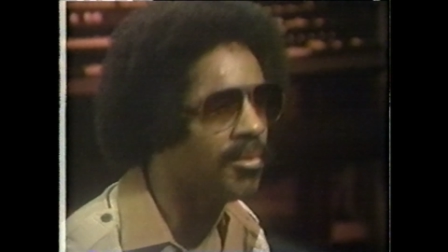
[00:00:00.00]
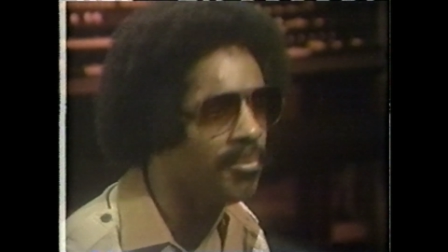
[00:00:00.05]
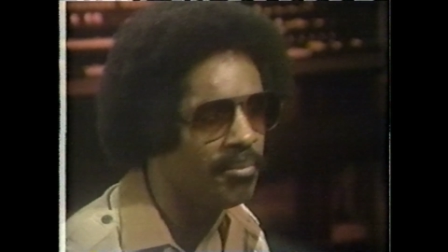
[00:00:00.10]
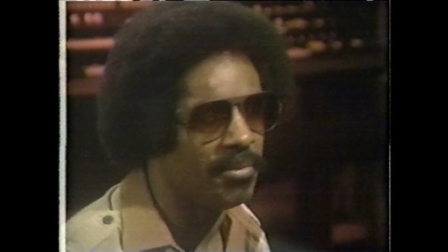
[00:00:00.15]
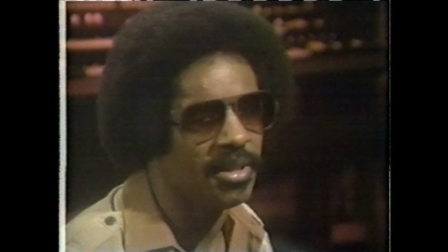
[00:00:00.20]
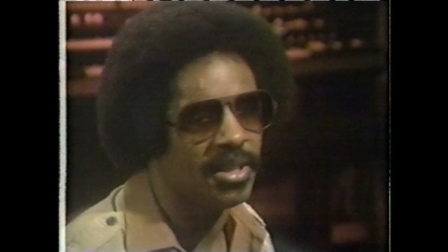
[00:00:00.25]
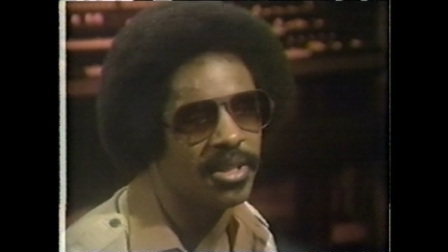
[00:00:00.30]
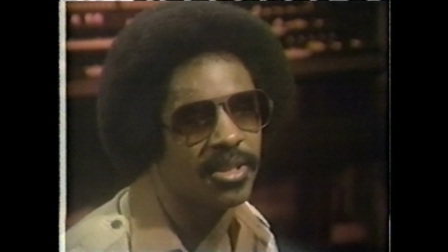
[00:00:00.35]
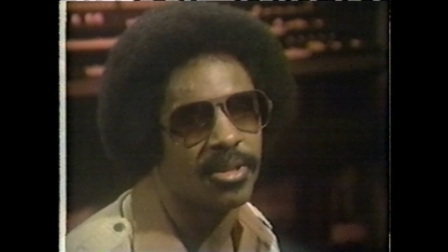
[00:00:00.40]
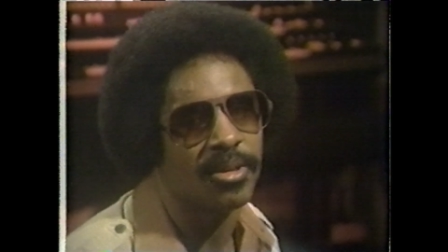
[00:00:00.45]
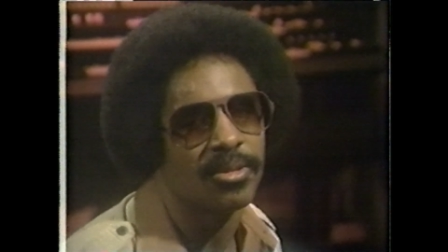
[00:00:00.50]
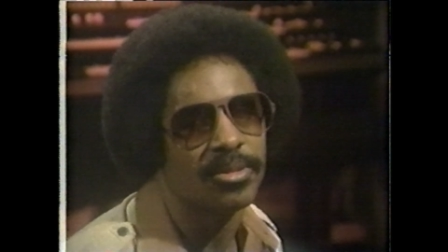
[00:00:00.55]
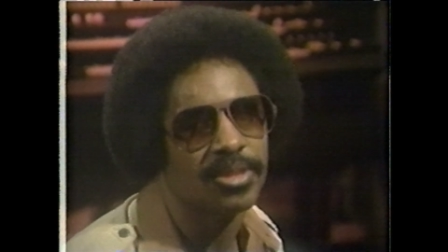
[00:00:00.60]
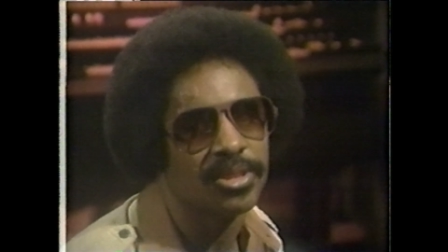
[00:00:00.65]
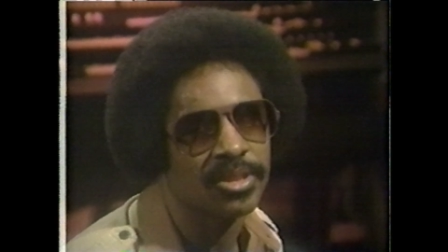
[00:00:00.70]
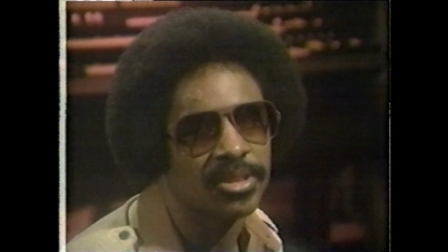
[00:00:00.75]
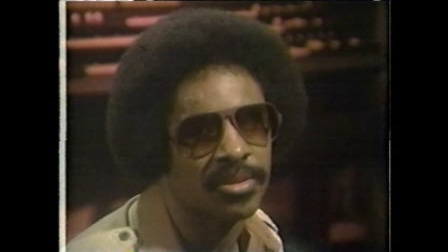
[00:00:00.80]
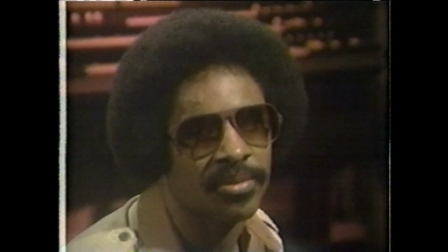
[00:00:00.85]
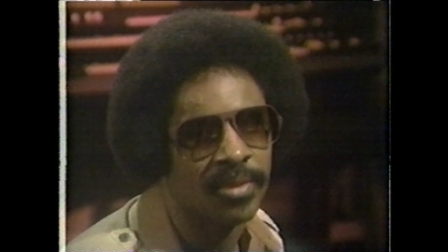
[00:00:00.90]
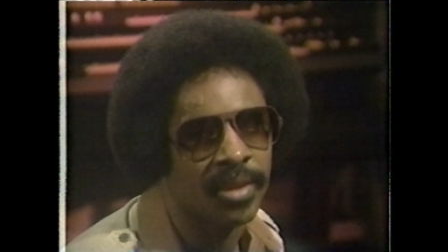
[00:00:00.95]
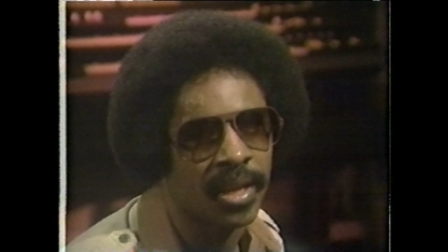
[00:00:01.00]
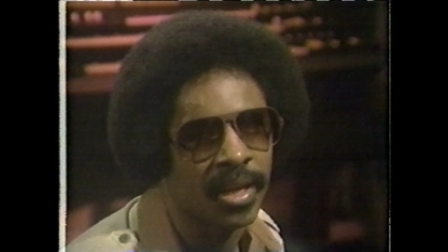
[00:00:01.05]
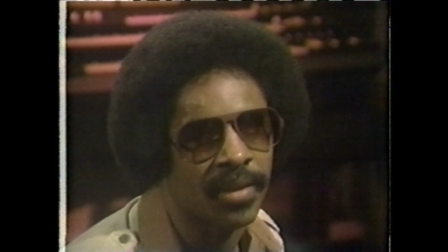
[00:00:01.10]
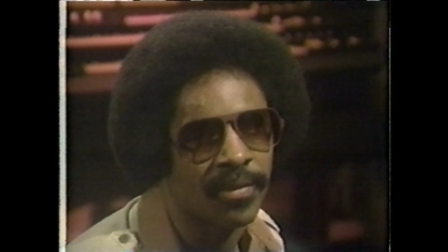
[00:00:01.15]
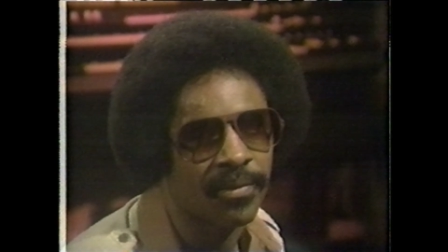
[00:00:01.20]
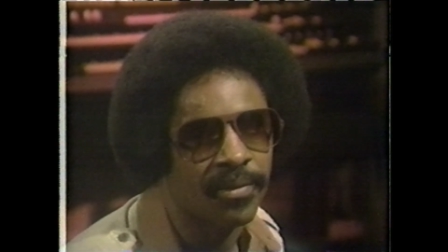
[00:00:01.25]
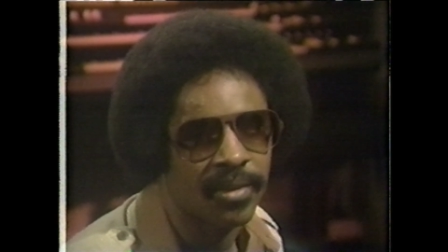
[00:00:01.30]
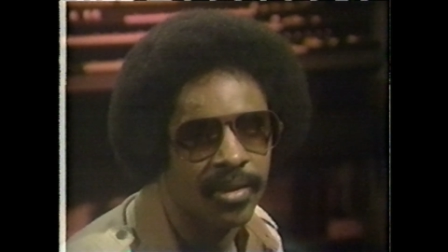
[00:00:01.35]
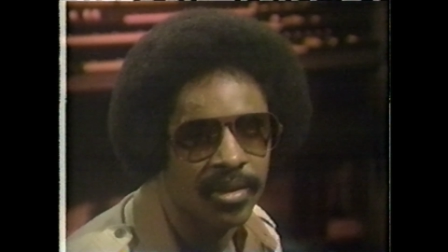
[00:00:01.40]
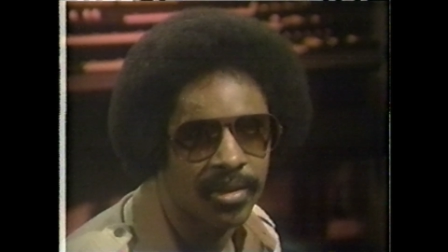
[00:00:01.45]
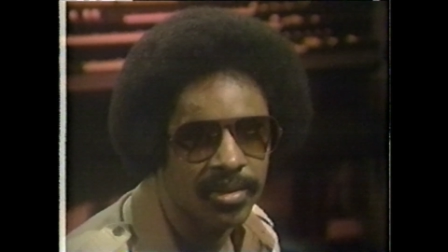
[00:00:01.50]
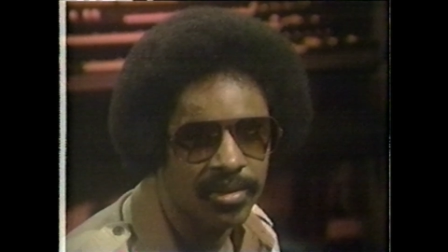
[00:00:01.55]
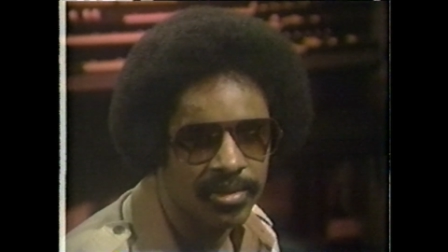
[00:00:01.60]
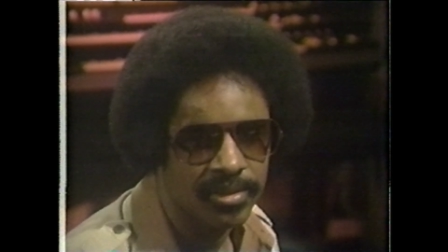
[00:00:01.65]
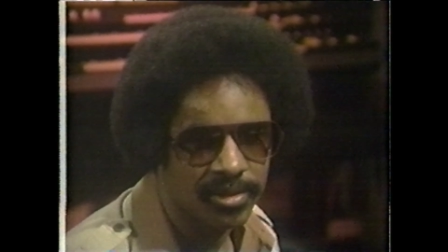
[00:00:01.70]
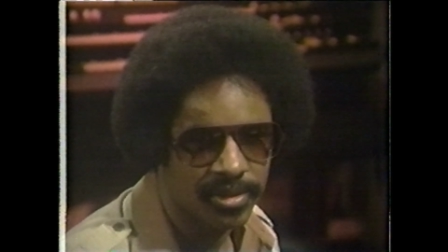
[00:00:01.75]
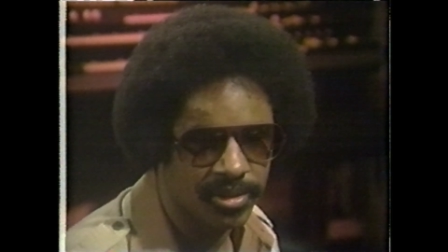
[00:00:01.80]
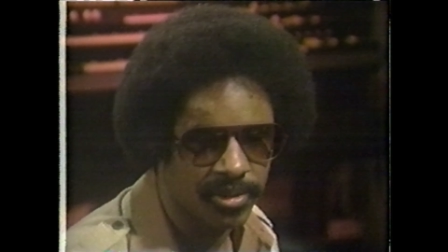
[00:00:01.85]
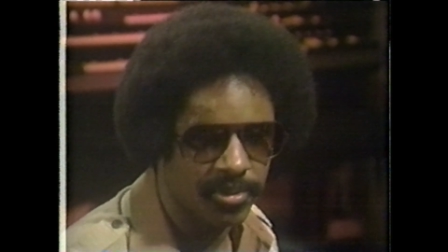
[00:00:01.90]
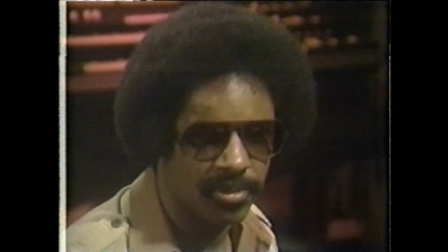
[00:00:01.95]
many cultures of life,
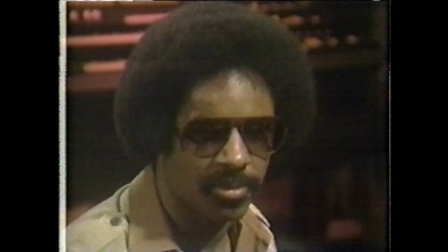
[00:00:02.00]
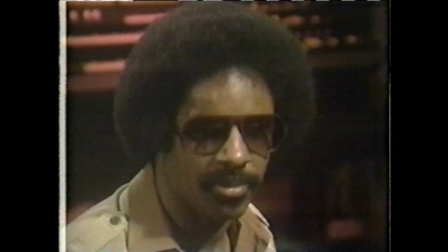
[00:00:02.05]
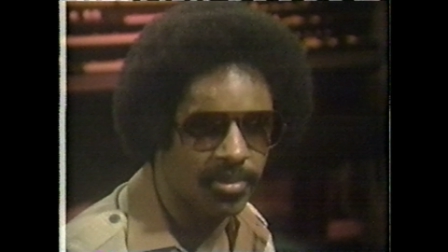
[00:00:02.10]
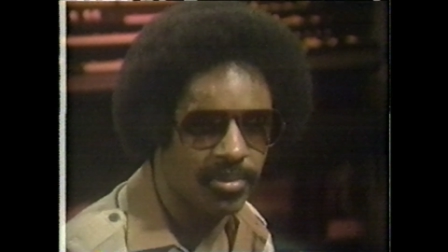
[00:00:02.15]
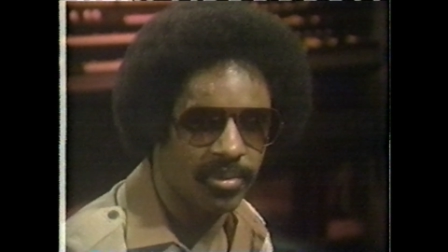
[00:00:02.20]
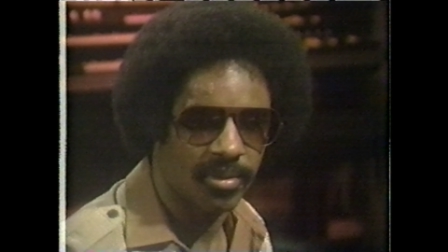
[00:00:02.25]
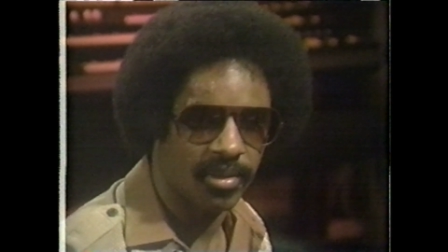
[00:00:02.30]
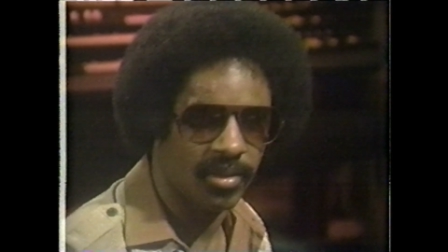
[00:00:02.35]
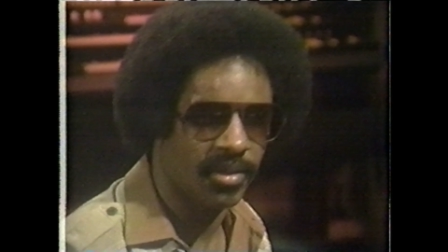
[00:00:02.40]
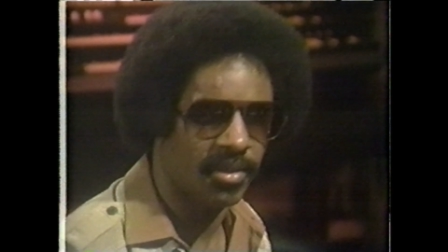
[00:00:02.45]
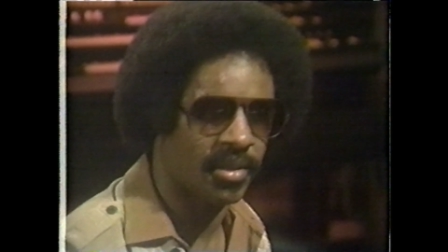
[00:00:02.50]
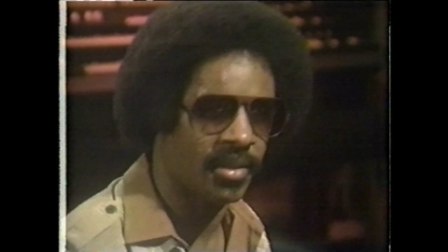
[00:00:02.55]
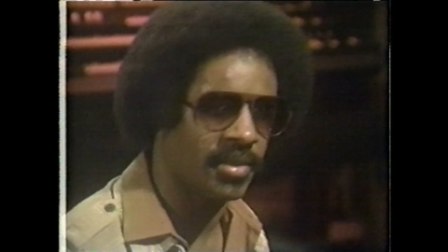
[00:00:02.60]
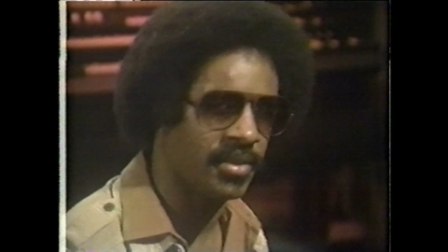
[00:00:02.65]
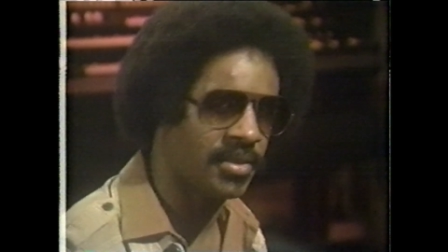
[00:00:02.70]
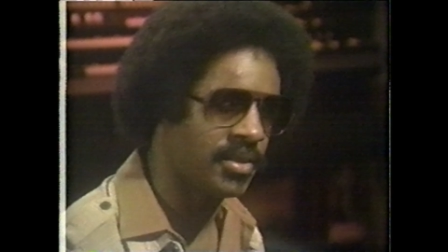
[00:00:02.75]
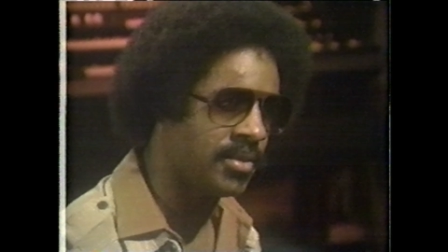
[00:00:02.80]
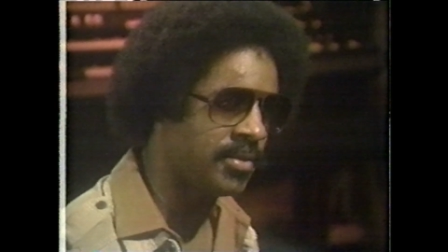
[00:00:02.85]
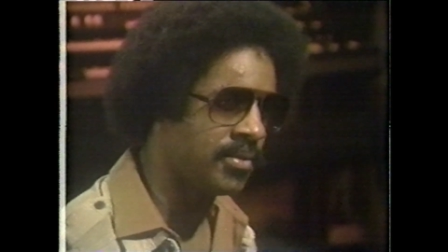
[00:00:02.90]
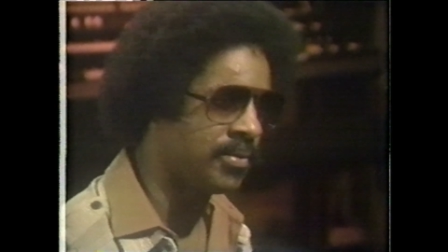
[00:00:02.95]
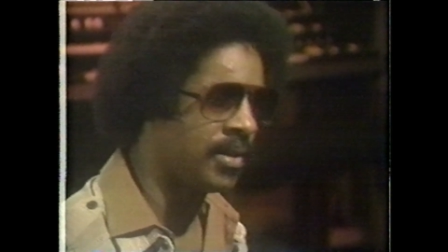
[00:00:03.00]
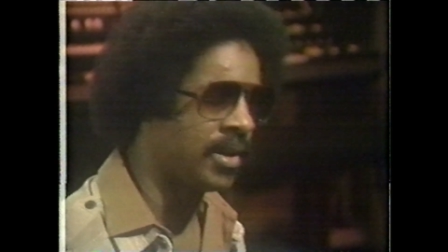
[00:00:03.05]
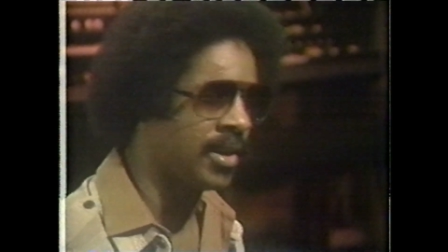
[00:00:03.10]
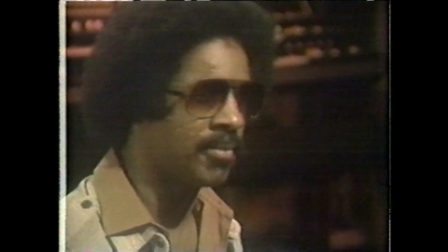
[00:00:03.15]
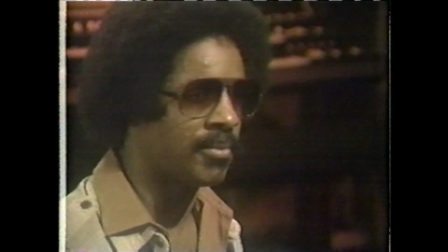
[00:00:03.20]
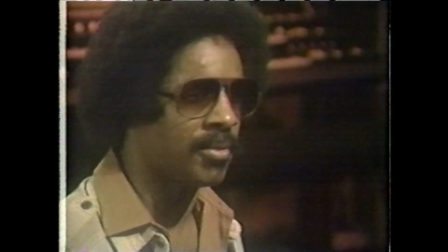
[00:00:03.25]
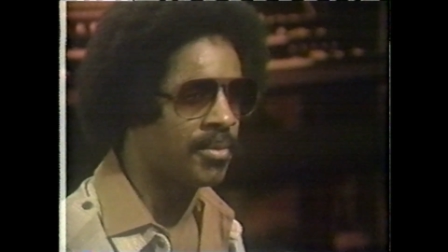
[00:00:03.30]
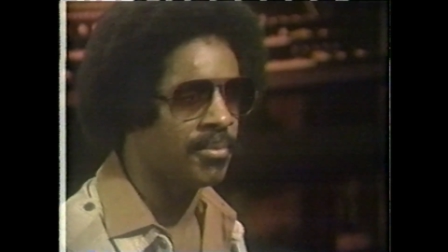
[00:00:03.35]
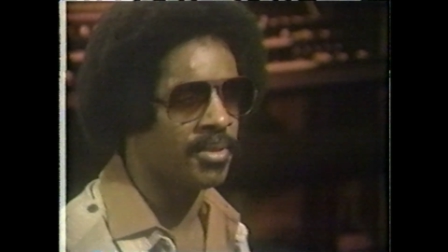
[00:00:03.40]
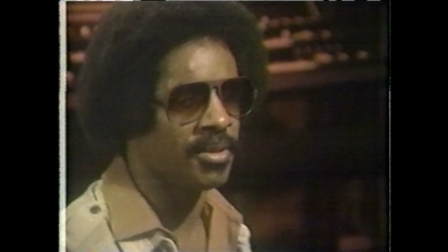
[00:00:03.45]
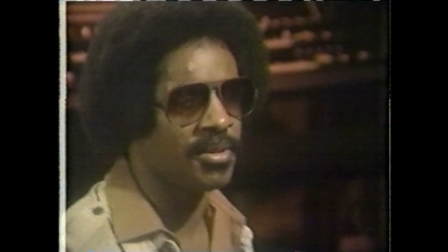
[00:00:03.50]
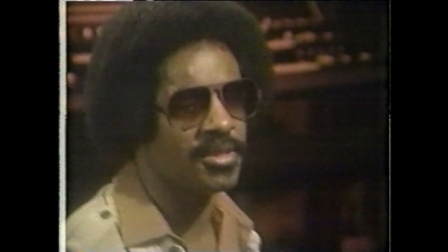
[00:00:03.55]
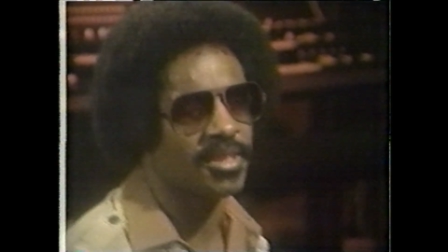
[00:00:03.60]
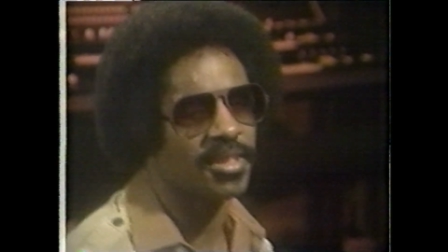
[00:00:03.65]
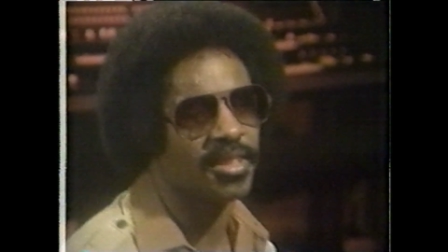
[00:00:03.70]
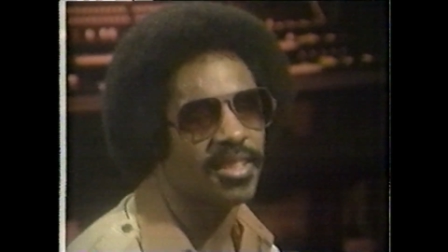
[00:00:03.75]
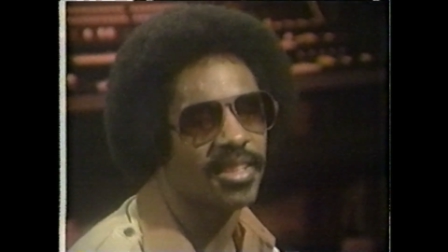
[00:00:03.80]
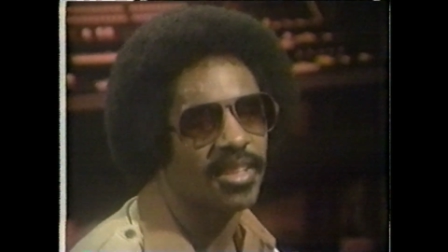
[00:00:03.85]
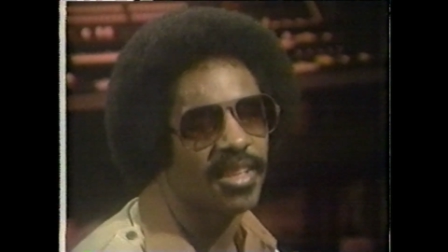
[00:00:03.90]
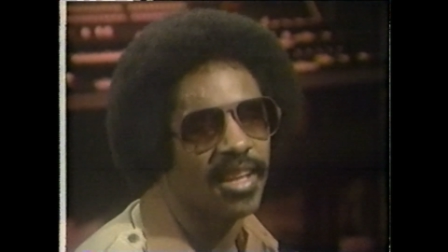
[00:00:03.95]
so does, in fact, my
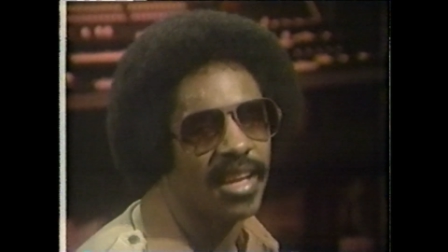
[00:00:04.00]
music.